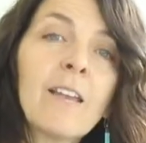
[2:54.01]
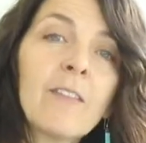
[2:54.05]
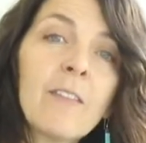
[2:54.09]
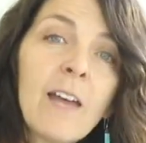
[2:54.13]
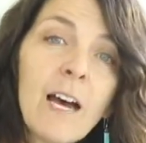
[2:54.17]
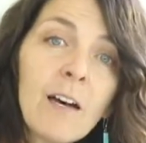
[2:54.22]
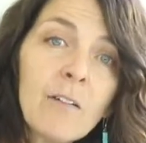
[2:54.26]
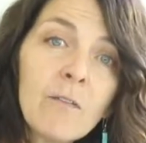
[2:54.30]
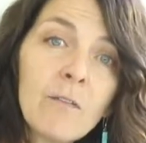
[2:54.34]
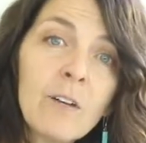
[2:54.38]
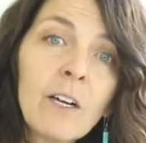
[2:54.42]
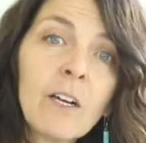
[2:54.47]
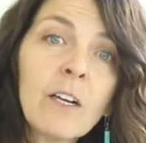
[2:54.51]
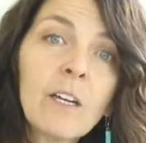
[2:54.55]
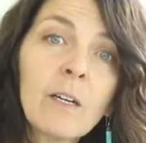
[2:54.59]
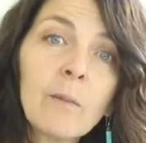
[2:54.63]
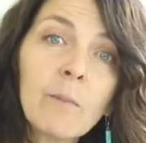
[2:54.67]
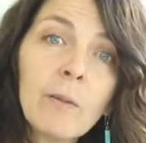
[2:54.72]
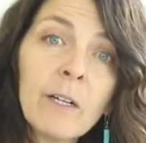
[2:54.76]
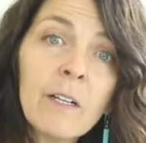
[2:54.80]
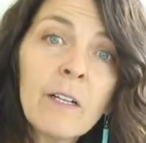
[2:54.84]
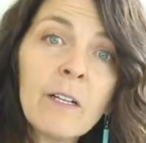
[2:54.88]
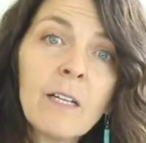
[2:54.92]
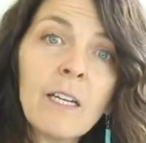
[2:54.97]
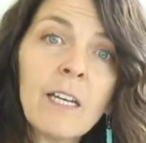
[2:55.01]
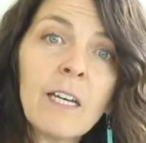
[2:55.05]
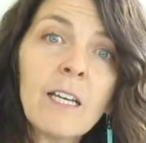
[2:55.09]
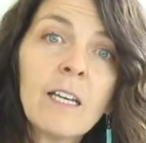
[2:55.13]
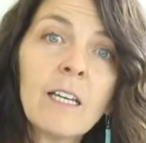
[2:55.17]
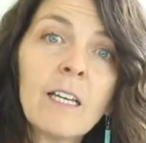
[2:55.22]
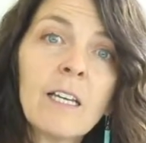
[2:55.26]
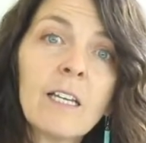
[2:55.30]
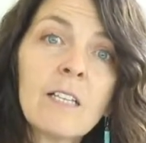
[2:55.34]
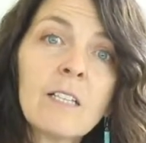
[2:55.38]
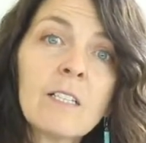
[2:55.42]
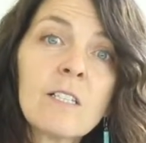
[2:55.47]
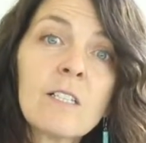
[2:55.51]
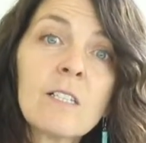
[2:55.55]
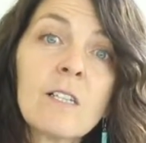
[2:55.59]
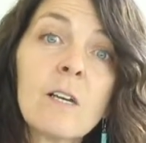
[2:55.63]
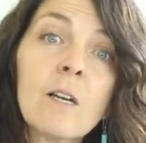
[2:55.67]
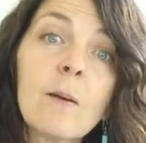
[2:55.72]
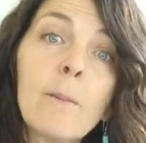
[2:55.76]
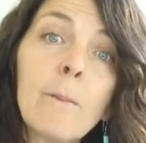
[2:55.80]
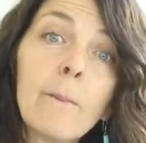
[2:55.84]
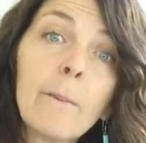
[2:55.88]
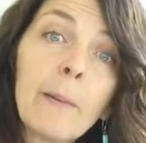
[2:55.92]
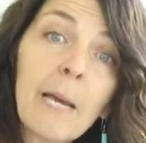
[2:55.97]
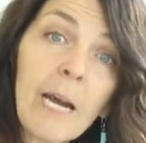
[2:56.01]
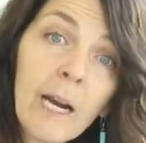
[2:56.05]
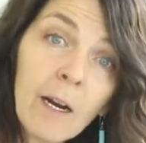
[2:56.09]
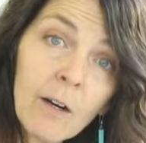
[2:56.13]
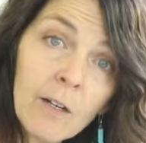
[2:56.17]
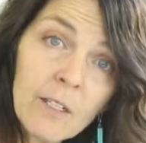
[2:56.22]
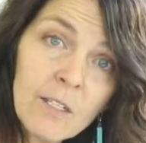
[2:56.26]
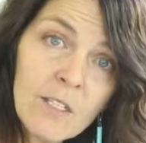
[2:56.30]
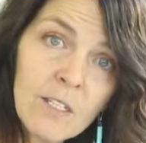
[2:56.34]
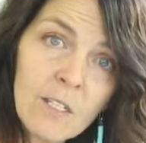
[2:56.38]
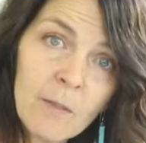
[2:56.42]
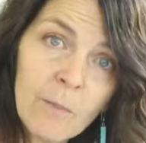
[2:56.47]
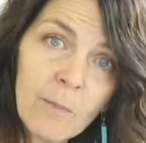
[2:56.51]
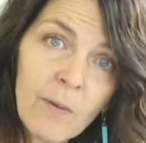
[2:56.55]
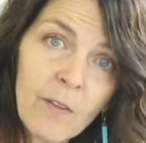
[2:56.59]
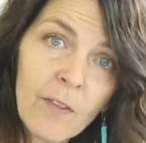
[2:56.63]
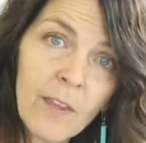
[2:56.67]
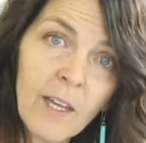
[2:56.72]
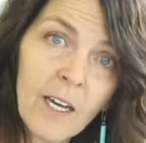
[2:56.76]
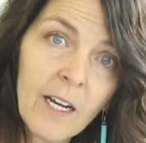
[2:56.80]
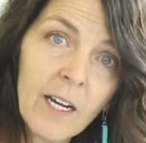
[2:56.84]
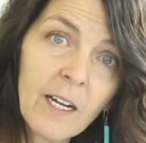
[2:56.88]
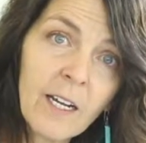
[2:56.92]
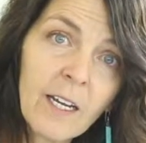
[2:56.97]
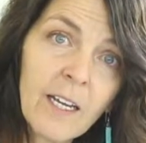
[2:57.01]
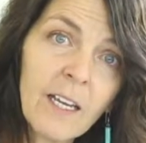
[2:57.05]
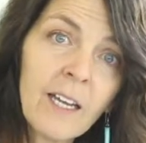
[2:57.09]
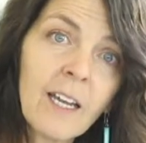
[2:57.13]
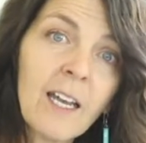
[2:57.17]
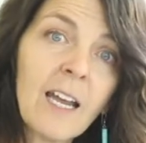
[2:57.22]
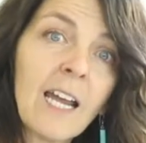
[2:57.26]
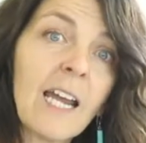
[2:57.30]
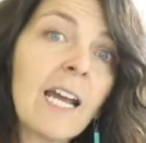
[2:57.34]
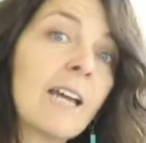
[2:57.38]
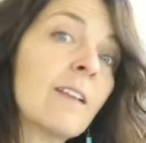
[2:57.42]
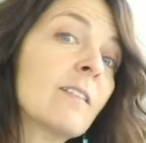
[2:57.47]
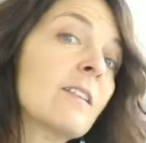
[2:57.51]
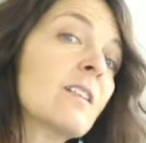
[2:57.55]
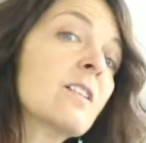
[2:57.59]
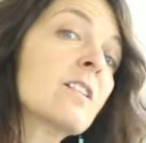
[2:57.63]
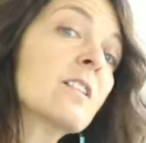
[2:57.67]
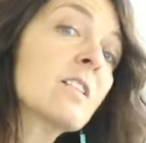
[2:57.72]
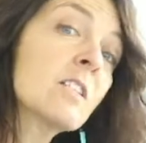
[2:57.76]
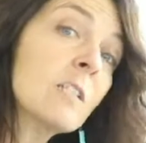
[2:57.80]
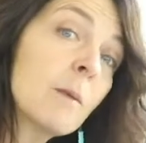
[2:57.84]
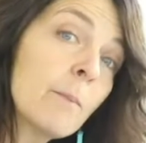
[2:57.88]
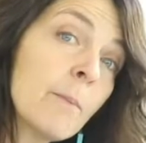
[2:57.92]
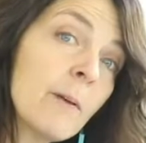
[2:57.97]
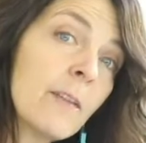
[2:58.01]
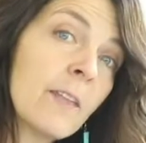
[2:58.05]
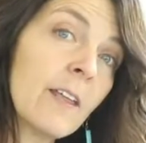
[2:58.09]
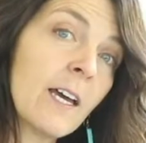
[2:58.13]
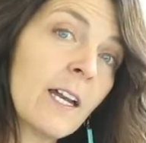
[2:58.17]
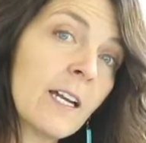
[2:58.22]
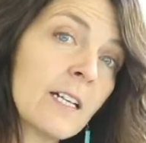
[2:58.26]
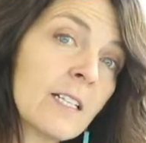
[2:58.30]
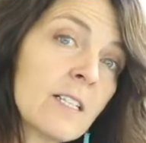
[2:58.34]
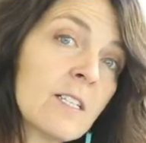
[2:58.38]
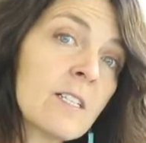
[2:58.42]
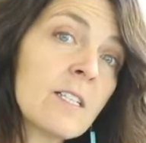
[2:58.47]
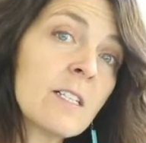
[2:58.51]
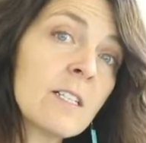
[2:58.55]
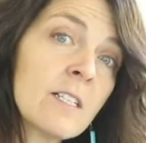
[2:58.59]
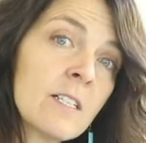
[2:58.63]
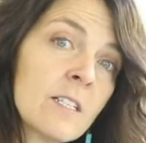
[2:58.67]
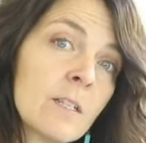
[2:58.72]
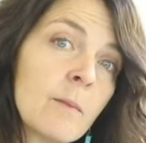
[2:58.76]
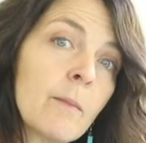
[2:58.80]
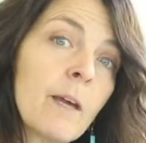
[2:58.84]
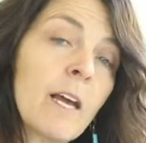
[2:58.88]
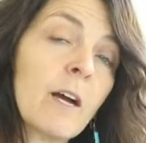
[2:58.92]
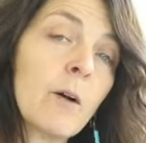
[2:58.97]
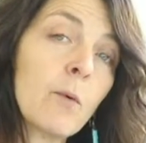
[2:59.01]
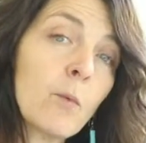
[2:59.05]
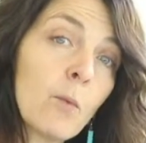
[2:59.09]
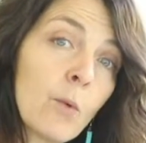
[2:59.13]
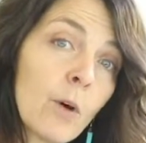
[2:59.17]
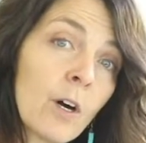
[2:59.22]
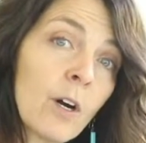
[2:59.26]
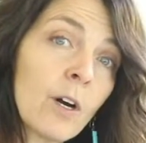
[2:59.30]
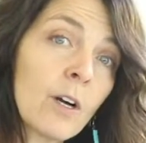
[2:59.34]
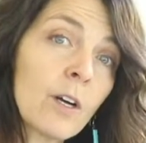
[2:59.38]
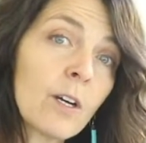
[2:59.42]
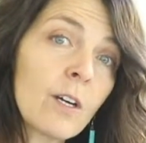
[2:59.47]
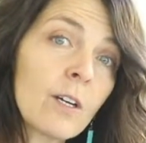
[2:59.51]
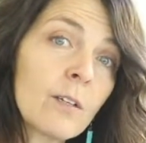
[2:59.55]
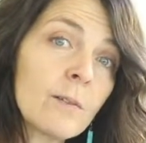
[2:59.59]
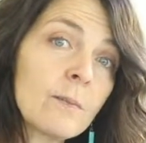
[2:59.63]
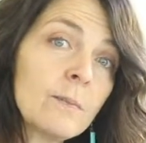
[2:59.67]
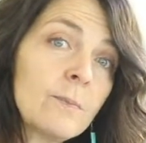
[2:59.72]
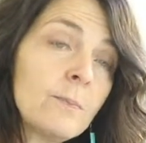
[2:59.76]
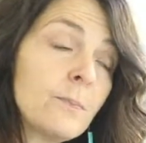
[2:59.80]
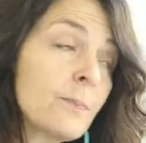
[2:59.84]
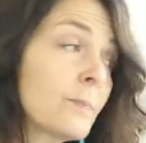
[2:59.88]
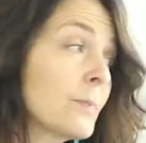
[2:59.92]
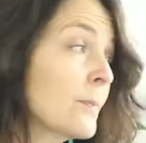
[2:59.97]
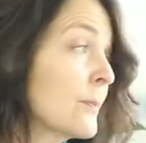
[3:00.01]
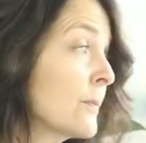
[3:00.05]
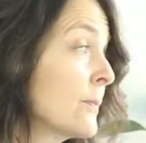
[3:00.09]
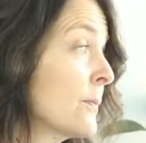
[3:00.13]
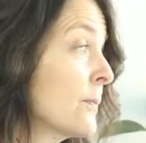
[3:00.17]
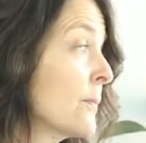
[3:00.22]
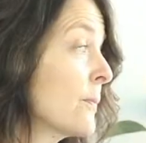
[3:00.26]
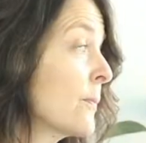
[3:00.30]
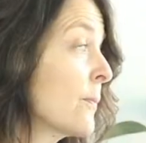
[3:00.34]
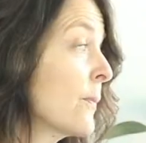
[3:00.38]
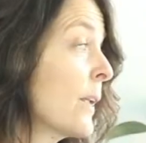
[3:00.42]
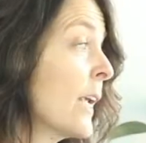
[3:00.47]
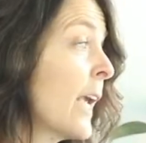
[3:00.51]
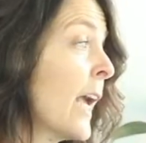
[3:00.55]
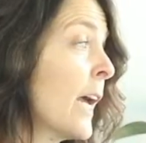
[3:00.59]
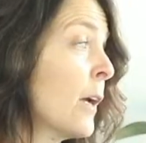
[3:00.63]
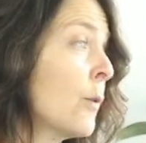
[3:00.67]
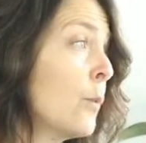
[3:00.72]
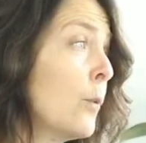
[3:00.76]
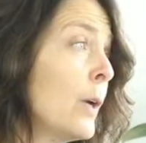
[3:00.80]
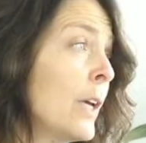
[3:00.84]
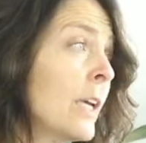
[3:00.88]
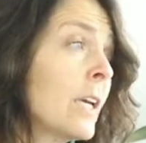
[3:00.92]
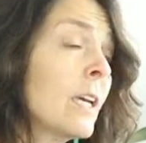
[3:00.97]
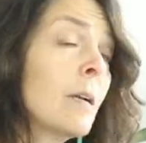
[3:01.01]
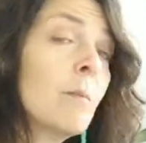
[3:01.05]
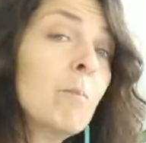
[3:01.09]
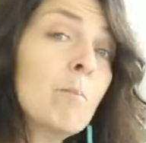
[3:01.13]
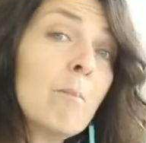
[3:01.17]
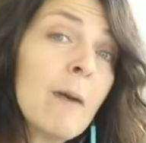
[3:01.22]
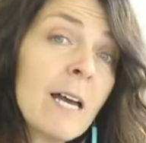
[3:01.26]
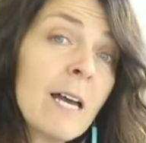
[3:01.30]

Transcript: That variability is the parasympathetic and the sympathetic system at work. And we can